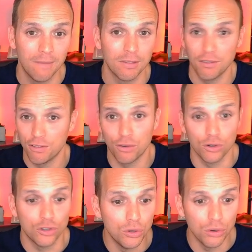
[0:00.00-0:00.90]

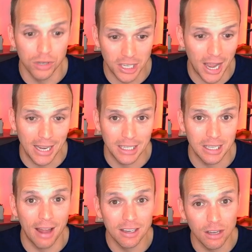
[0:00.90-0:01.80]
for two states.
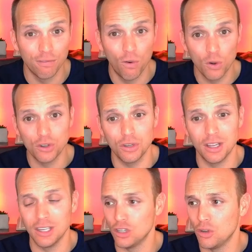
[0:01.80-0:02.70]
That's unfortunately
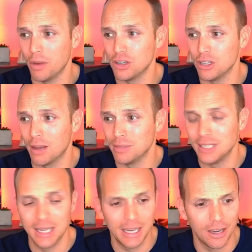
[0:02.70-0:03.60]
the situation that I'm
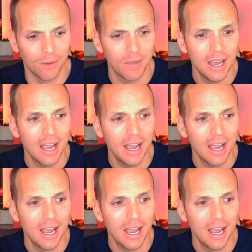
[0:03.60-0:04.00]
seeing here.